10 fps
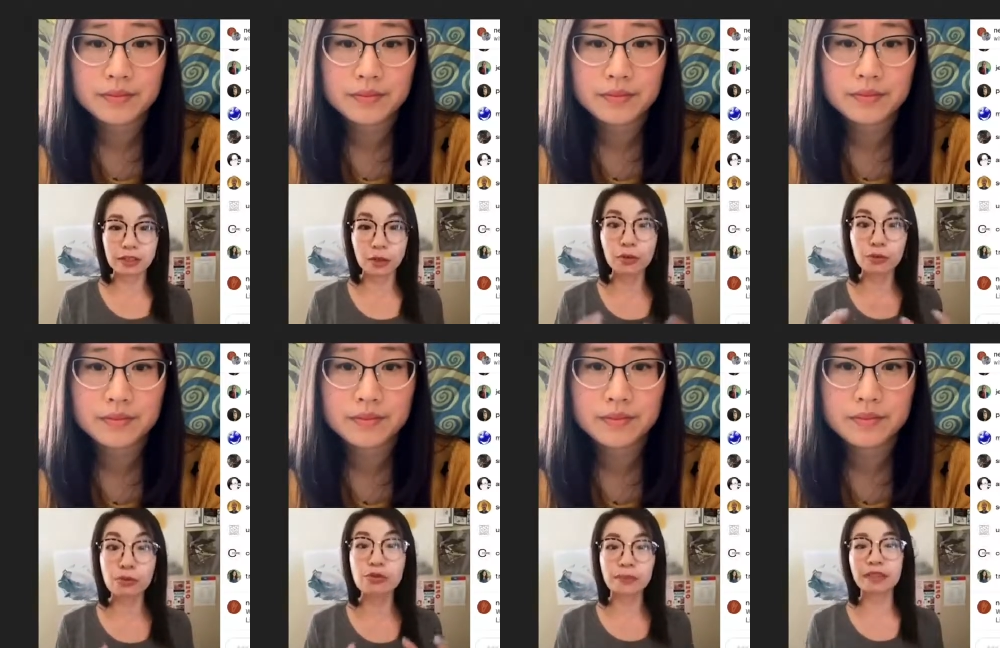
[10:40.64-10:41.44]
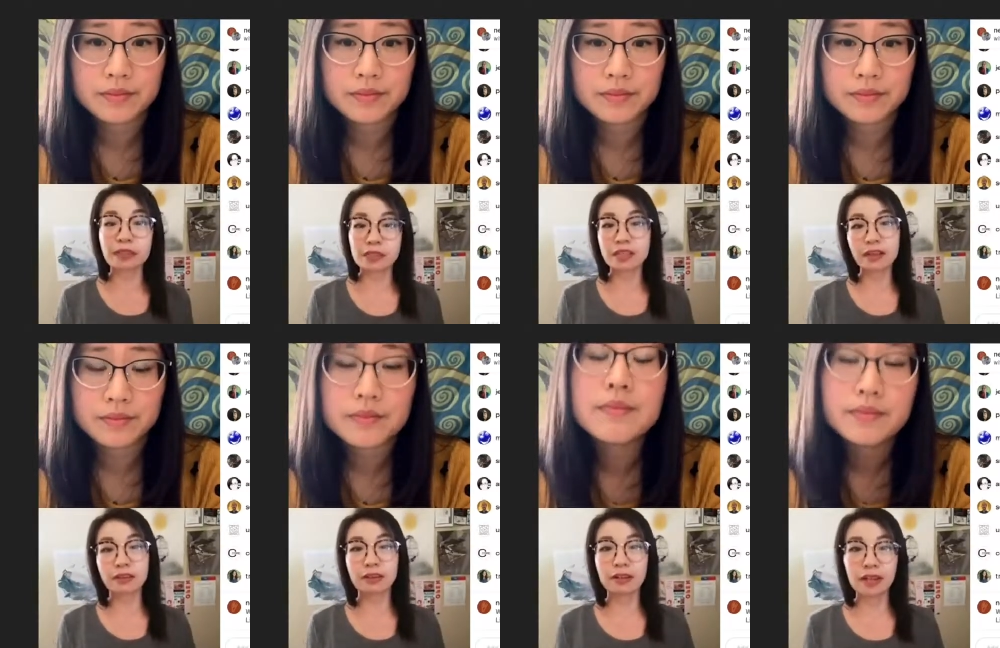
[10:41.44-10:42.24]
Speaker 1: go through something
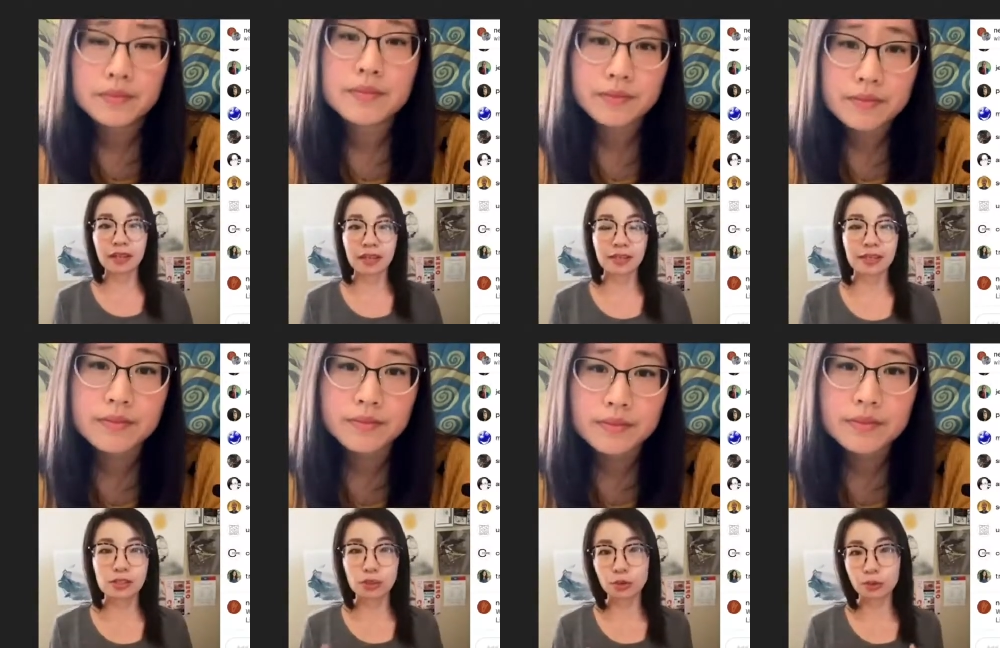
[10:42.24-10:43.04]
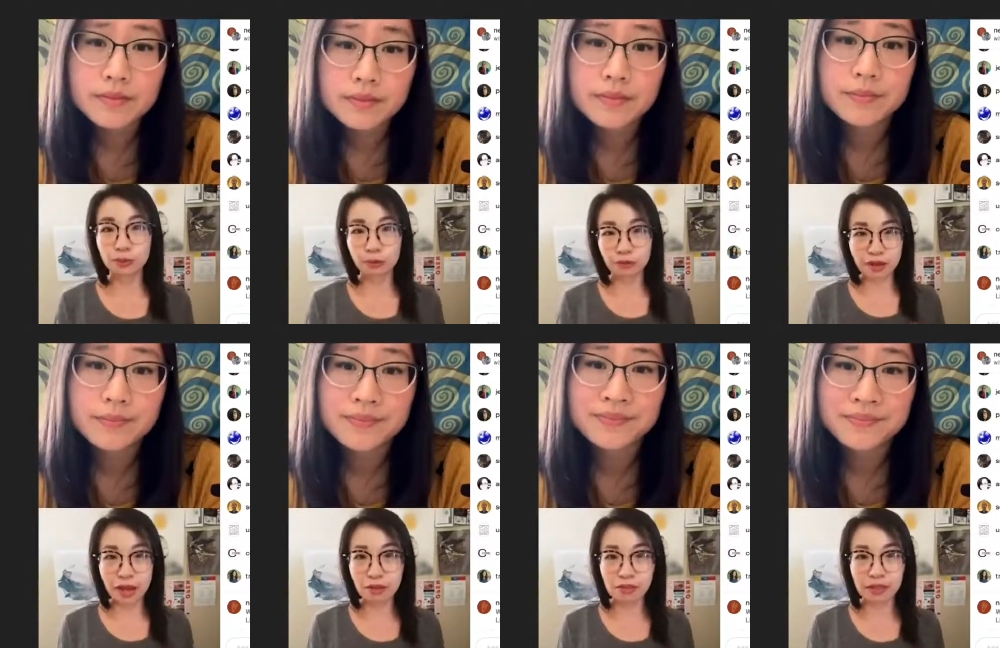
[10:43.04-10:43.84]
together that's so
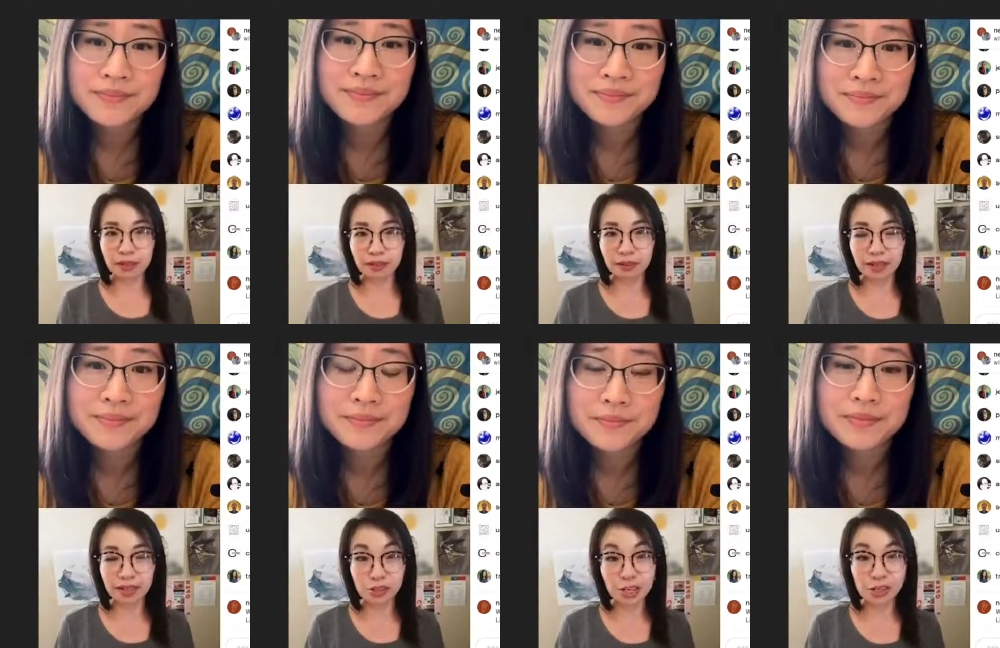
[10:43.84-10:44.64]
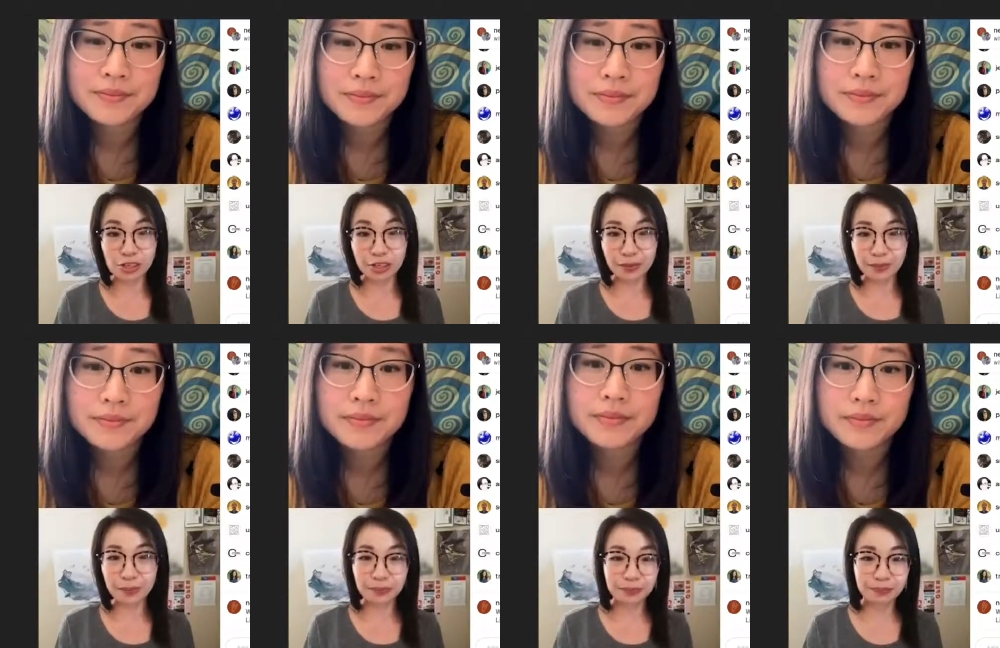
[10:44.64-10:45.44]
profound and, and changing.
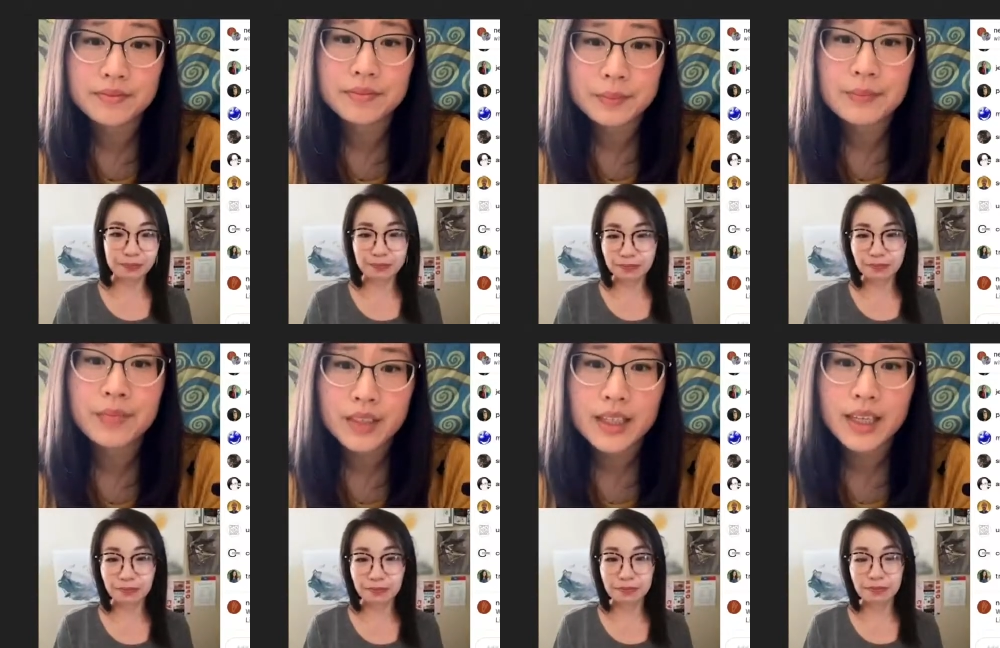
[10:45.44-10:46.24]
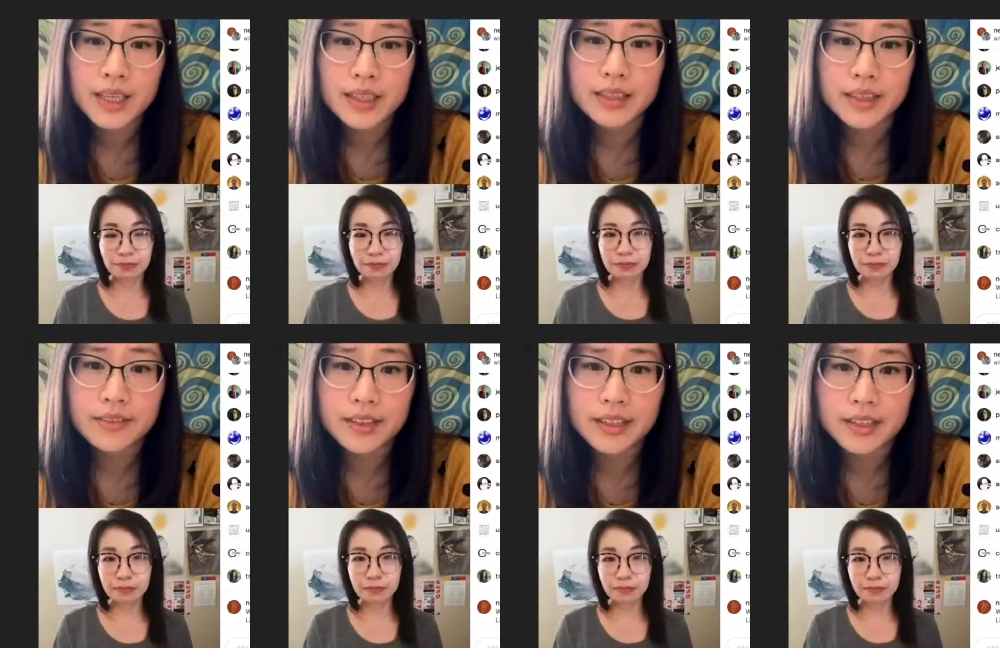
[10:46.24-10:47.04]
Speaker 2: Yeah,
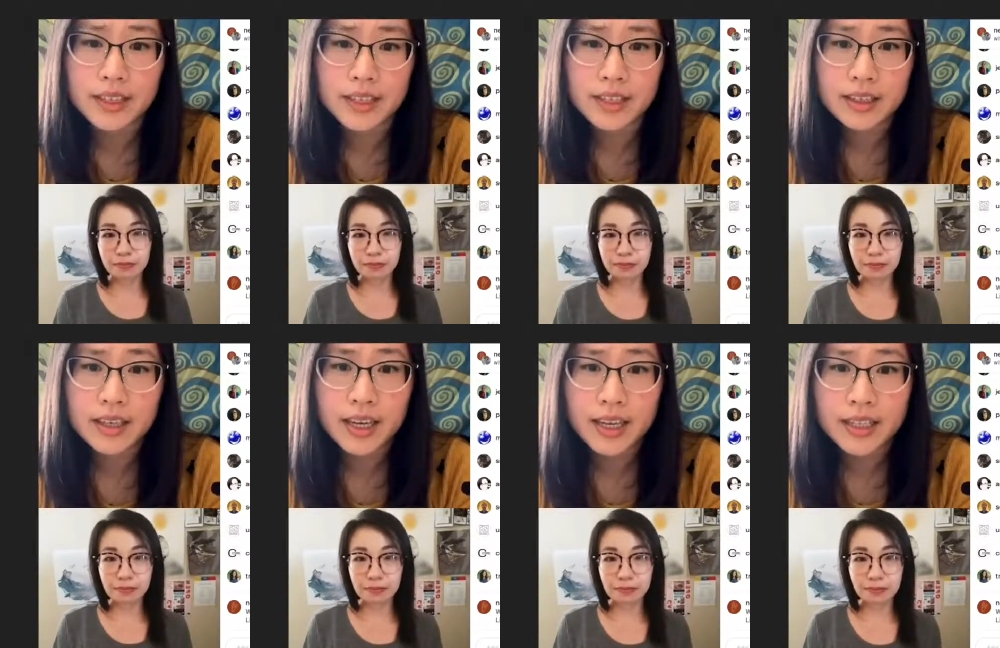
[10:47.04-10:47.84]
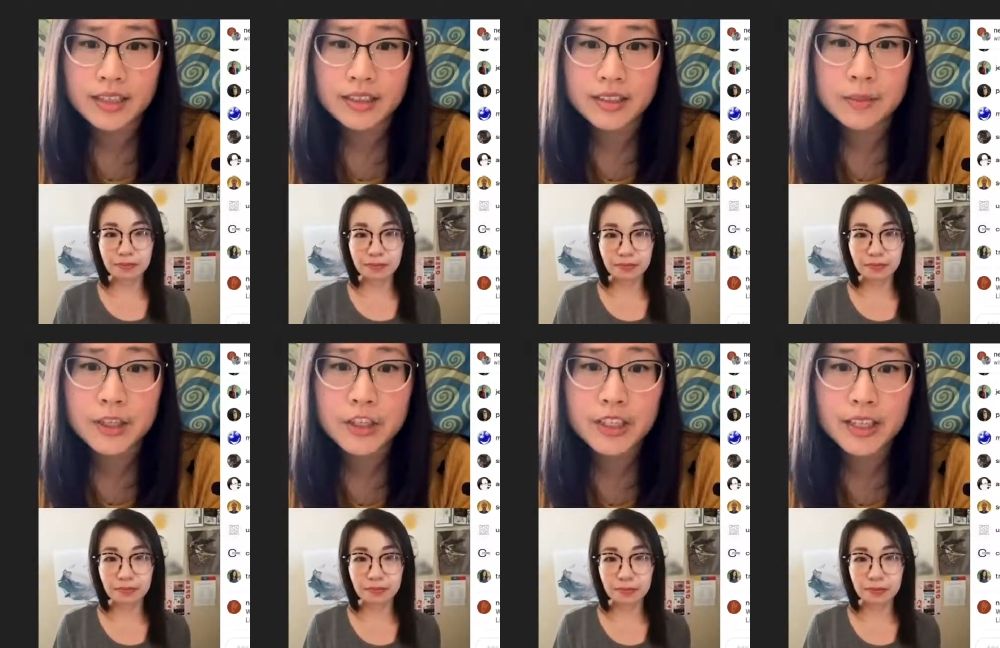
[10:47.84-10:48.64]
definitely. And you
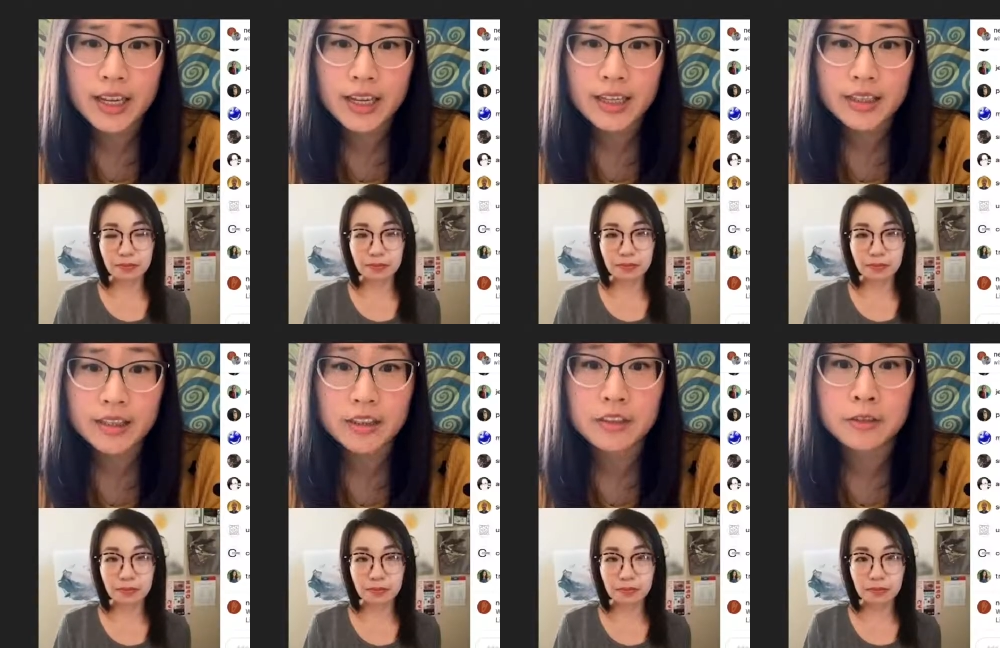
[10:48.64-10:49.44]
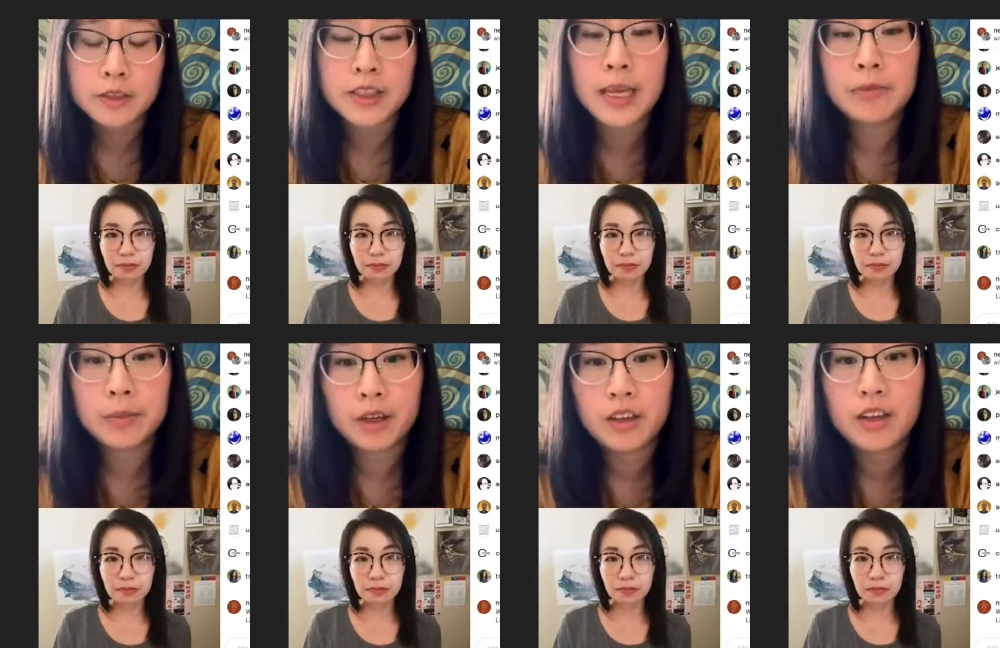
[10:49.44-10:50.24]
mentioned that, you know, you, you came from
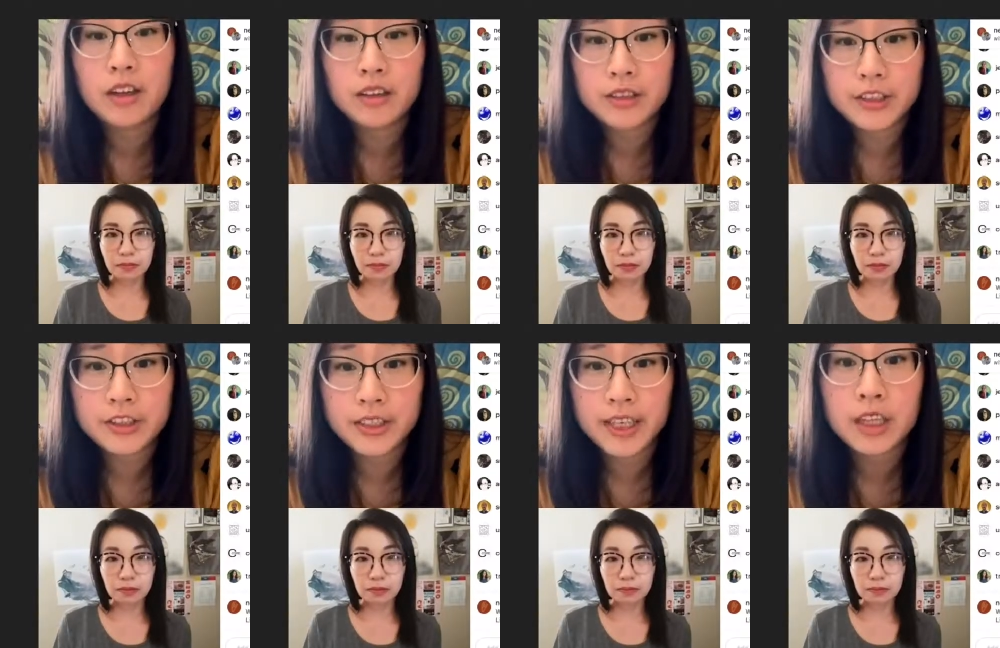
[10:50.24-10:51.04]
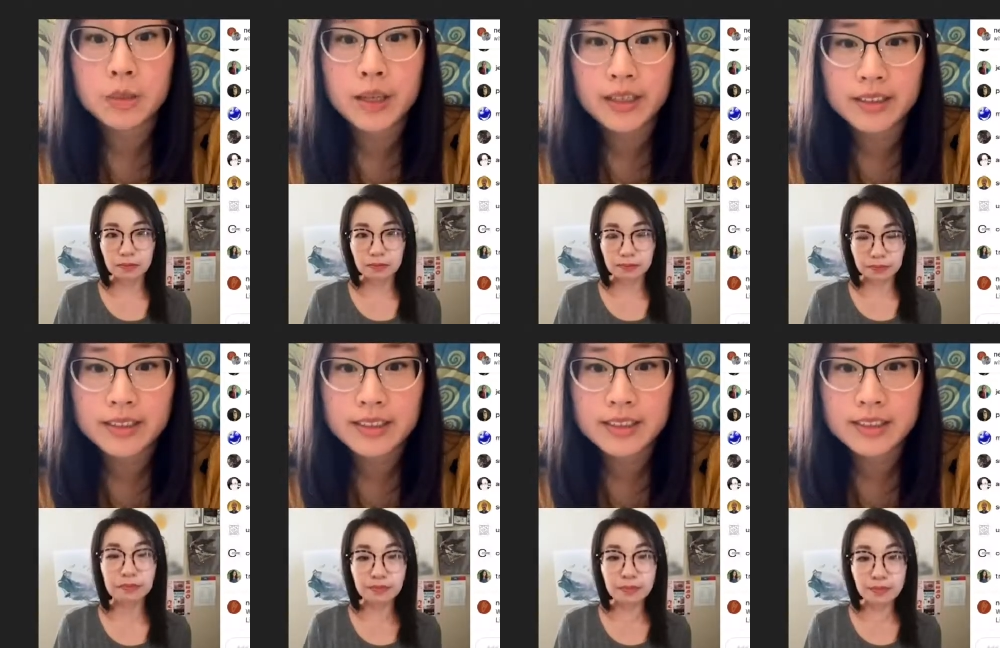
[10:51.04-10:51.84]
Hong Kong originally. Are your parents
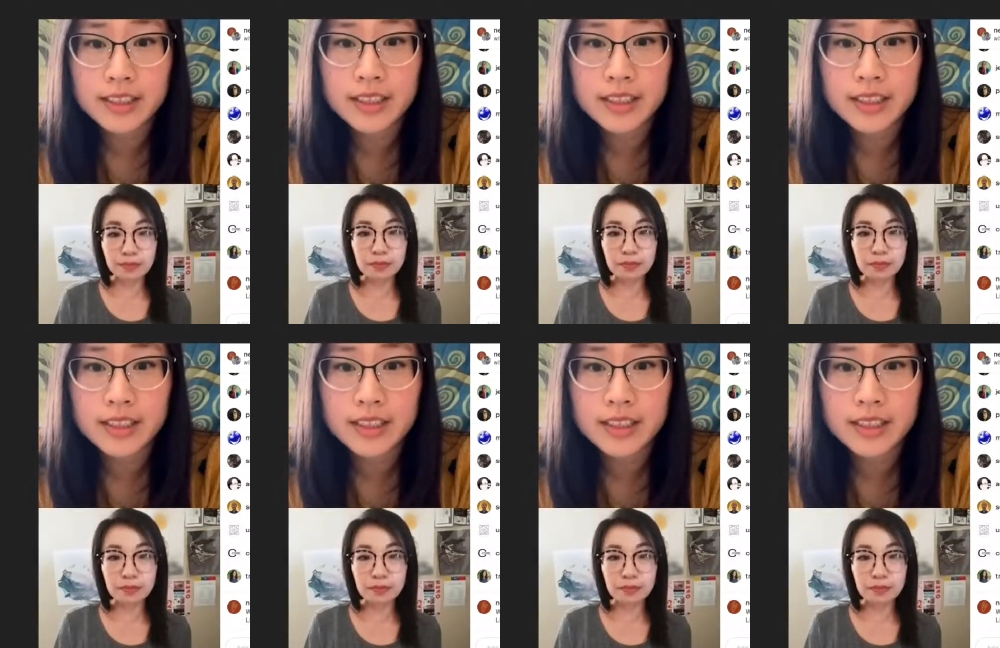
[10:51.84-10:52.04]
still there